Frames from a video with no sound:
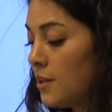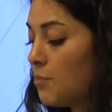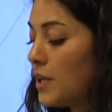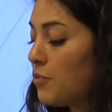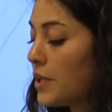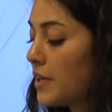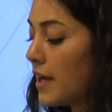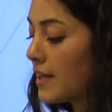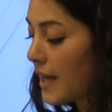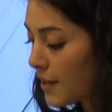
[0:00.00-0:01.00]
But if we are
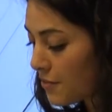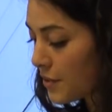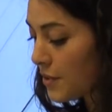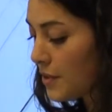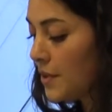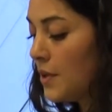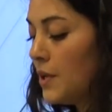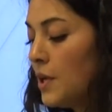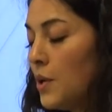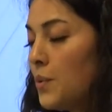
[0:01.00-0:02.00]
not careful,
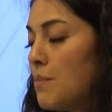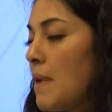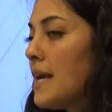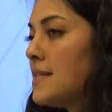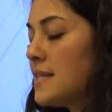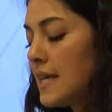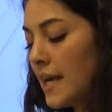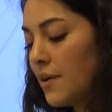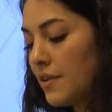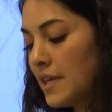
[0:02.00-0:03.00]
we may seek
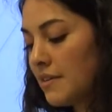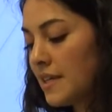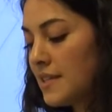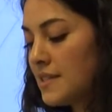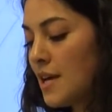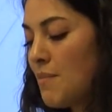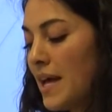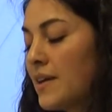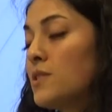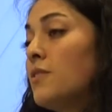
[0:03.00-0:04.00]
out theories that
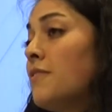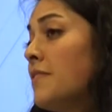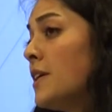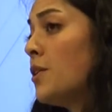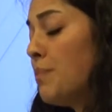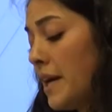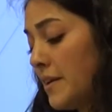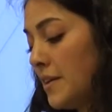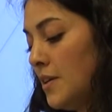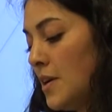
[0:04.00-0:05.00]
make us feel
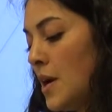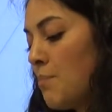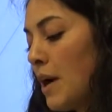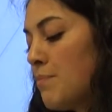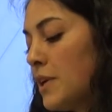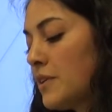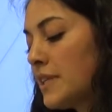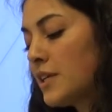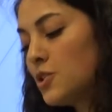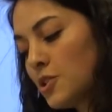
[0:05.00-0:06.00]
better by
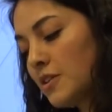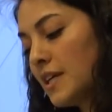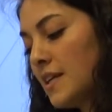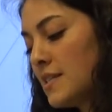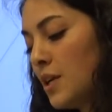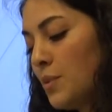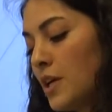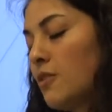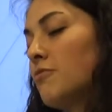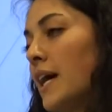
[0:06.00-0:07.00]
merely assuring us that we
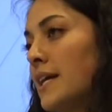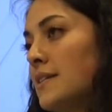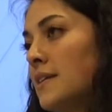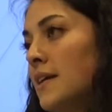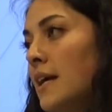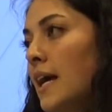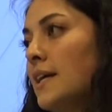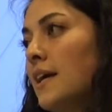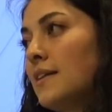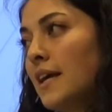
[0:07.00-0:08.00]
are right and
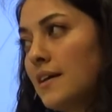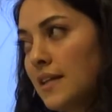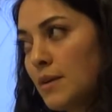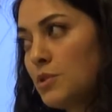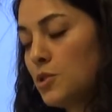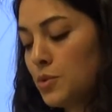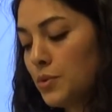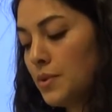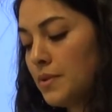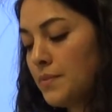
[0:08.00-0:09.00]
can lay claim to
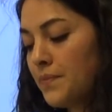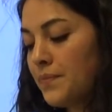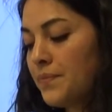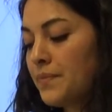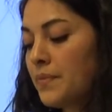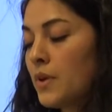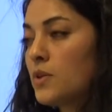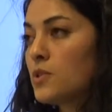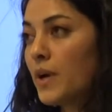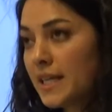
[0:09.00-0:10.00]
truth.
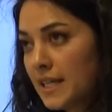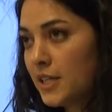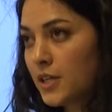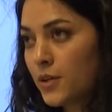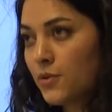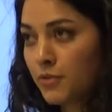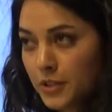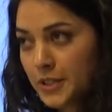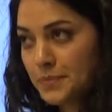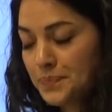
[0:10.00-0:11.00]
So I needed to go
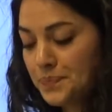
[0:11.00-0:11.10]
further.